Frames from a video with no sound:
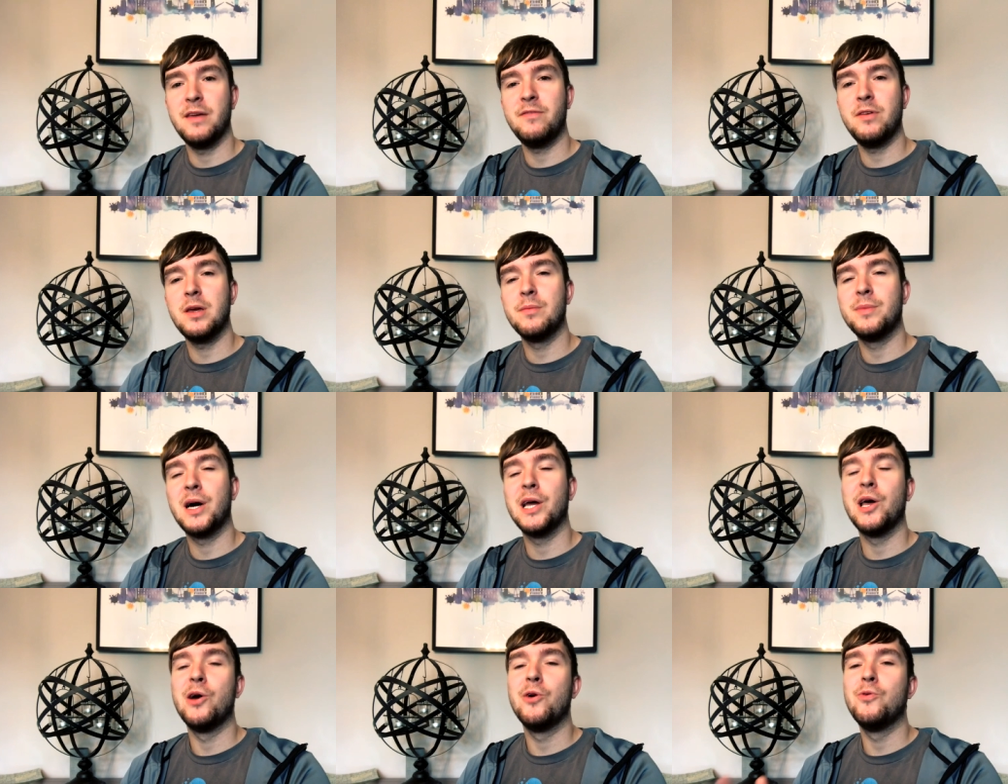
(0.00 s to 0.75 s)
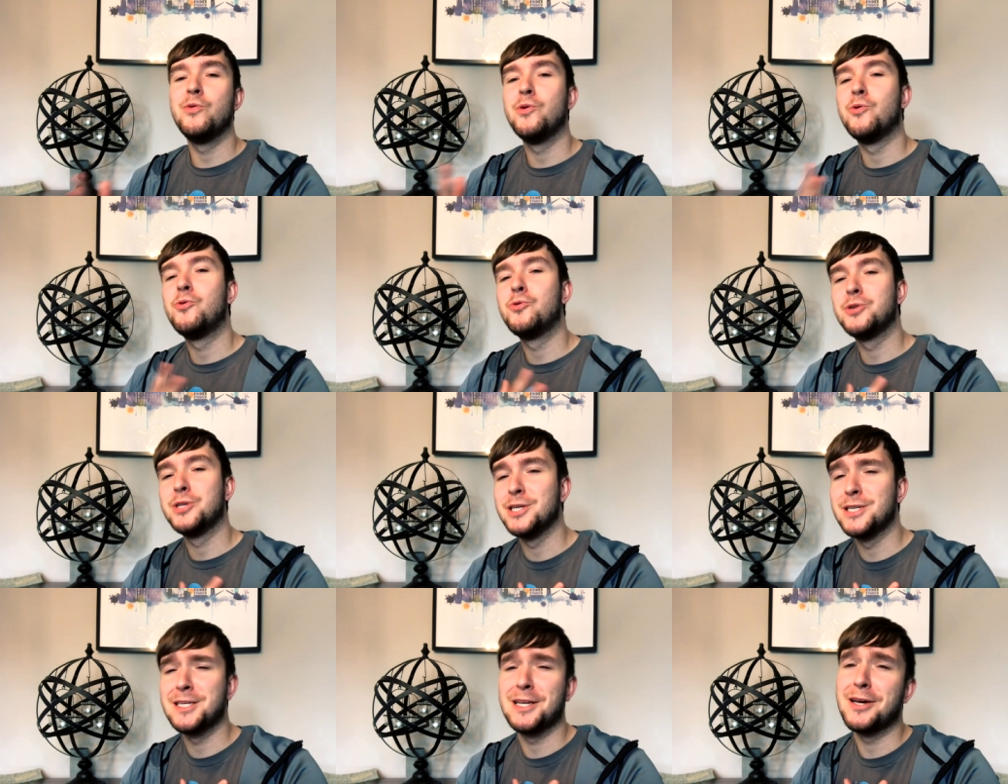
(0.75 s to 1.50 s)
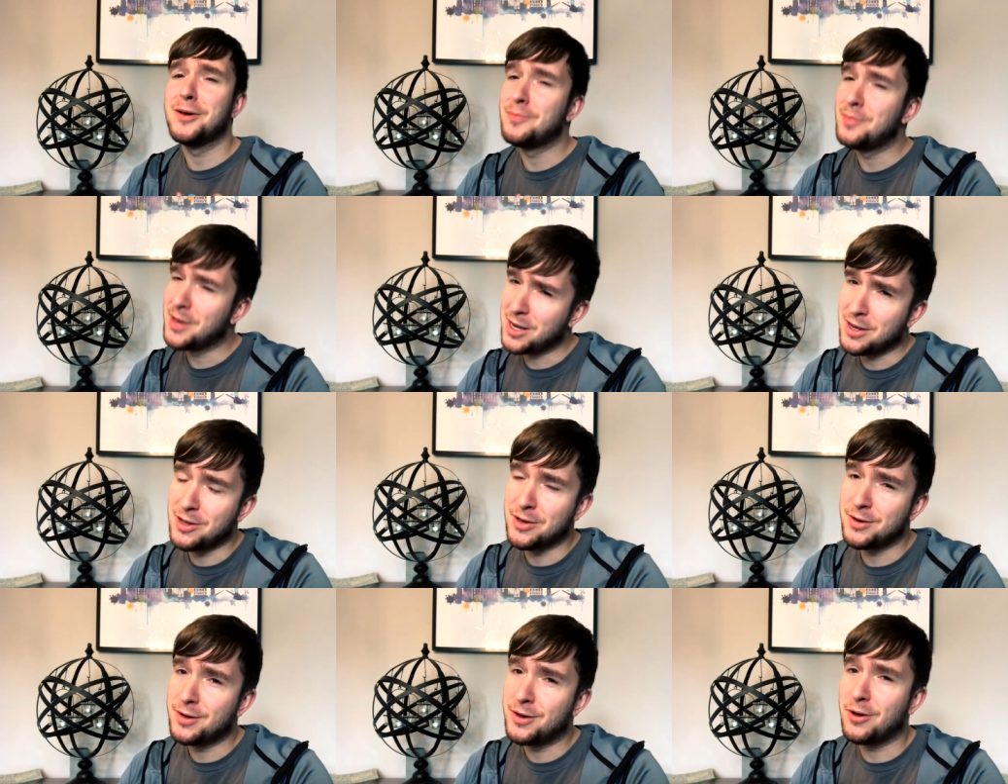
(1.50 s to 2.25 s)
giving my own autistic
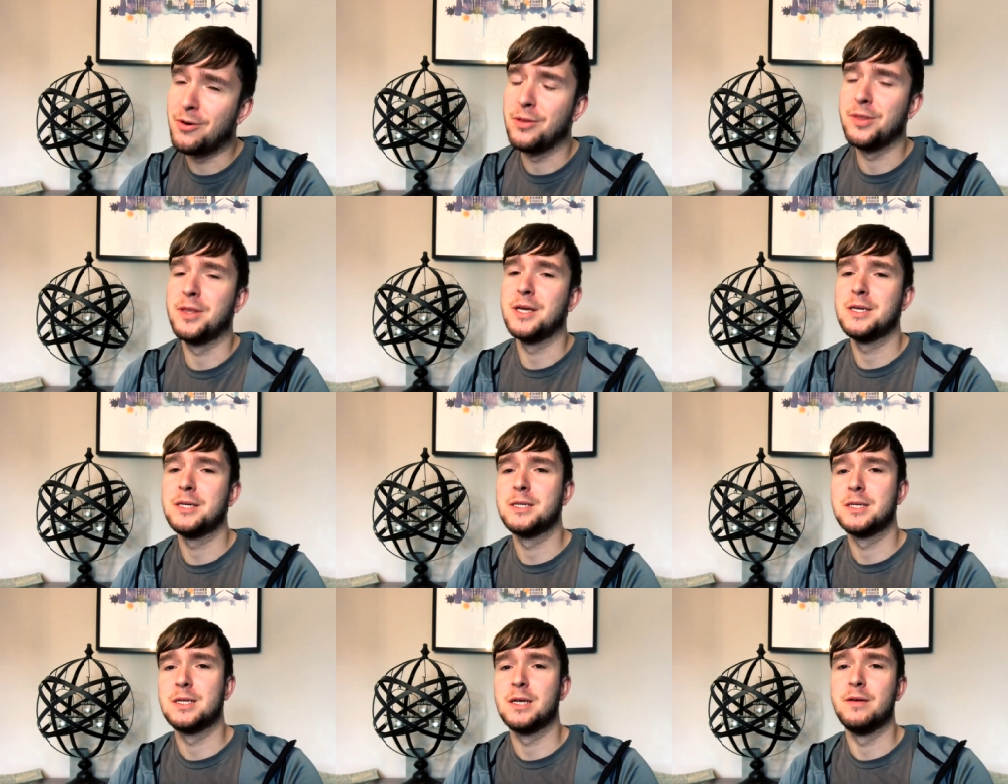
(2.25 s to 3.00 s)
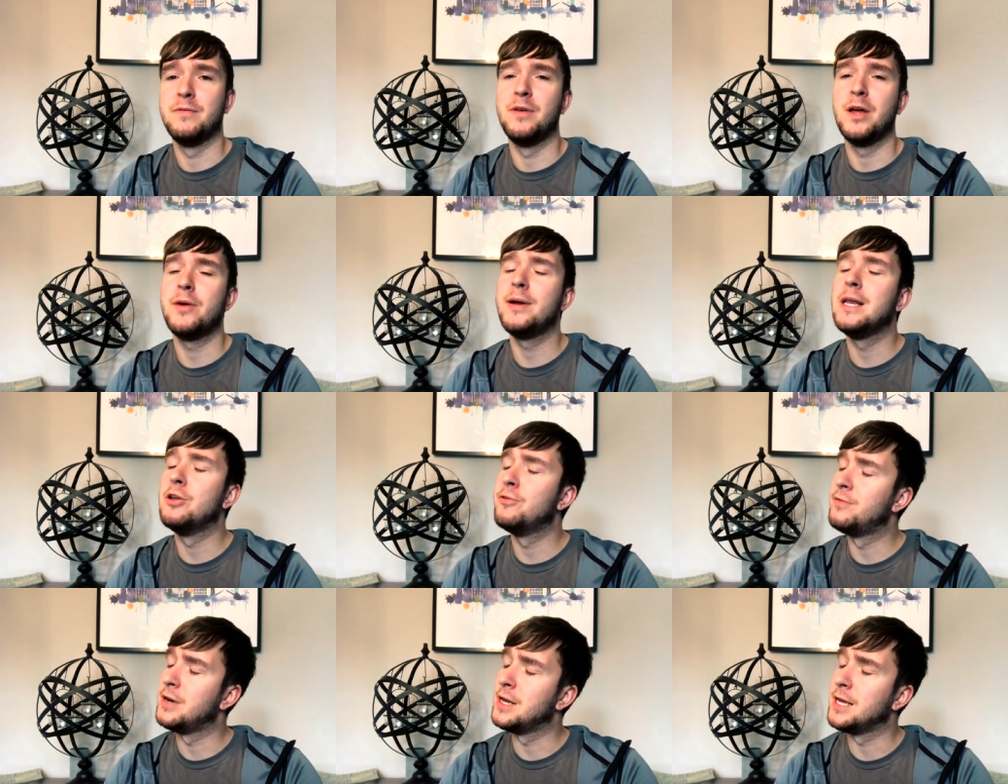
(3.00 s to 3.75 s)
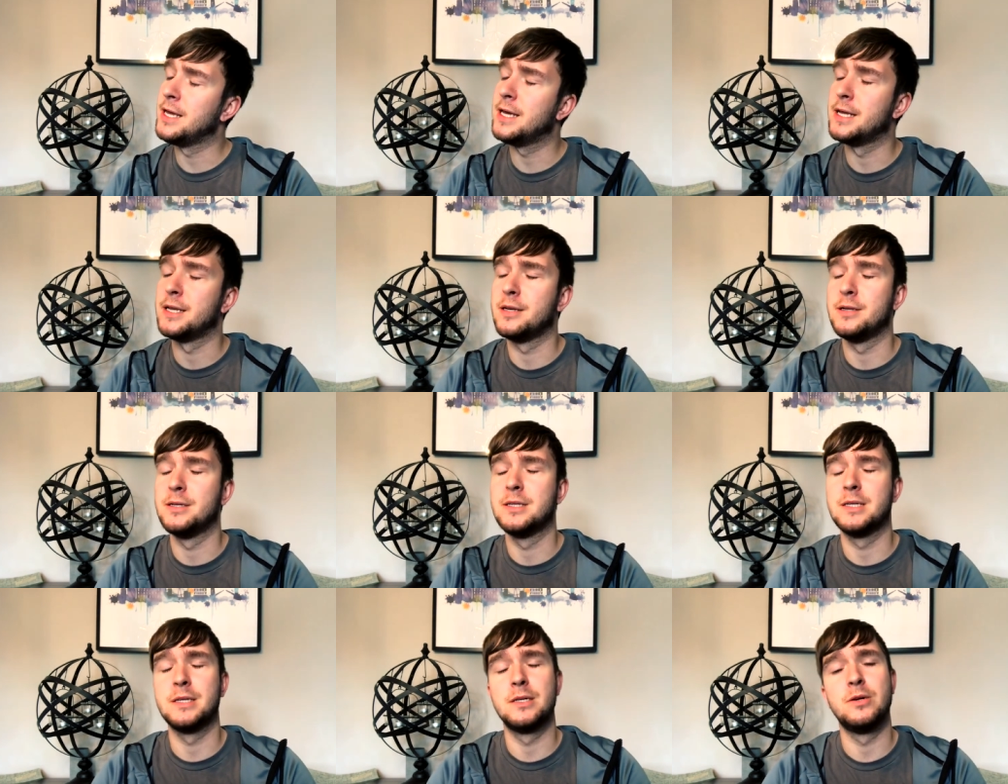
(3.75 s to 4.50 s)
opinion on this very lovely
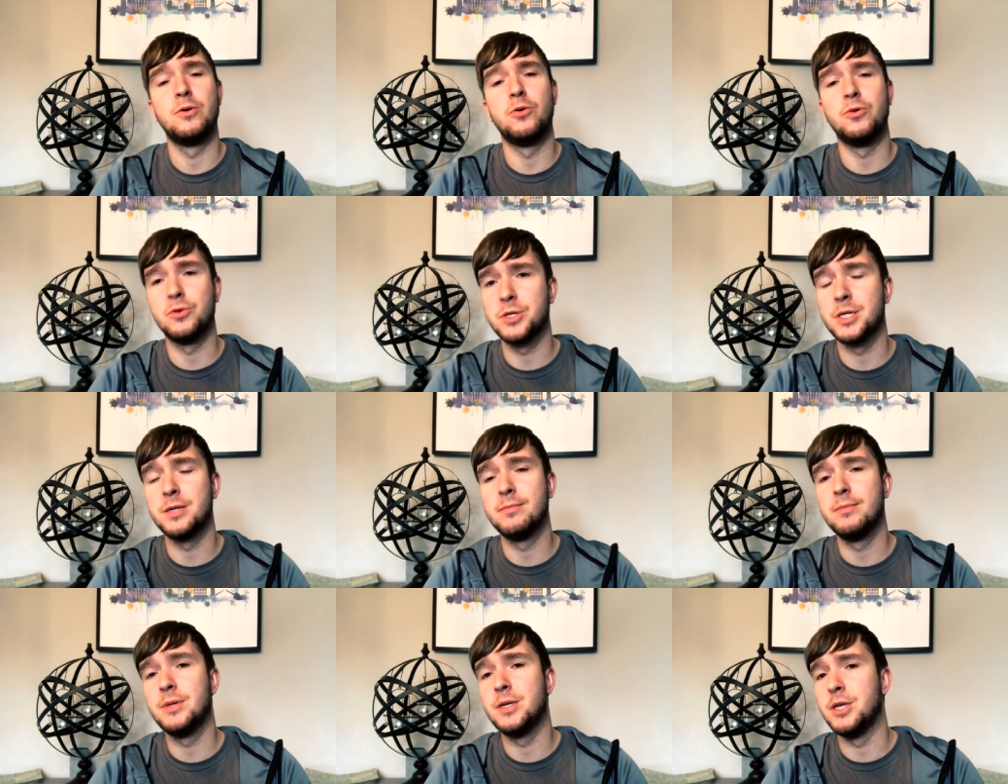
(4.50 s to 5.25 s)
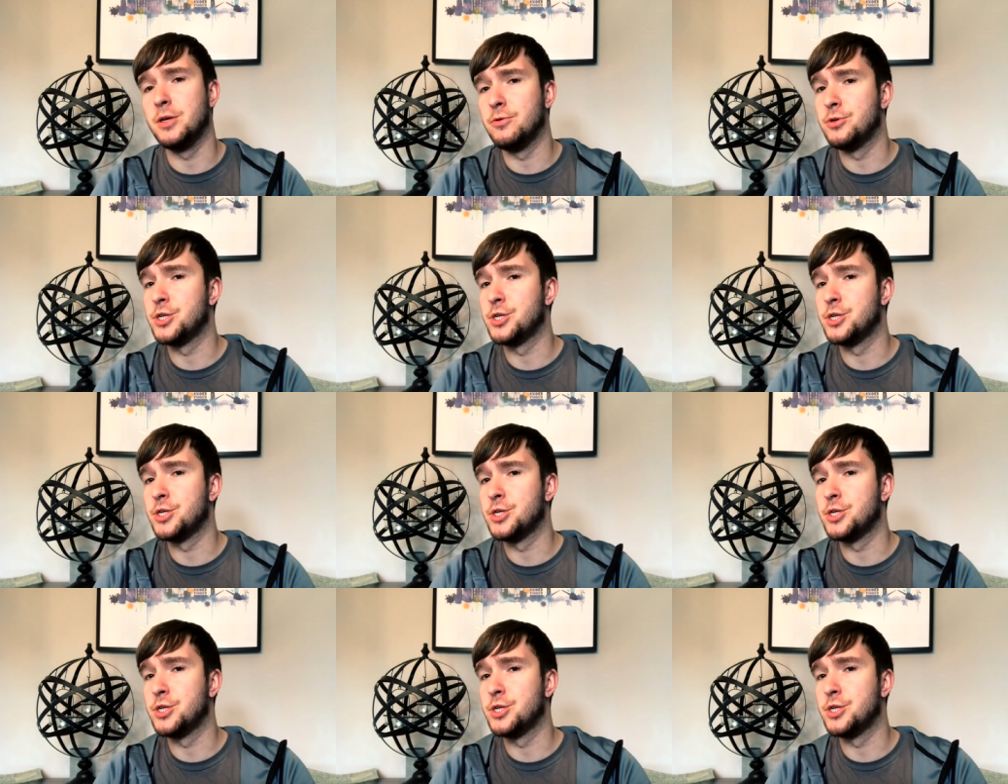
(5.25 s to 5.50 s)
and awesome new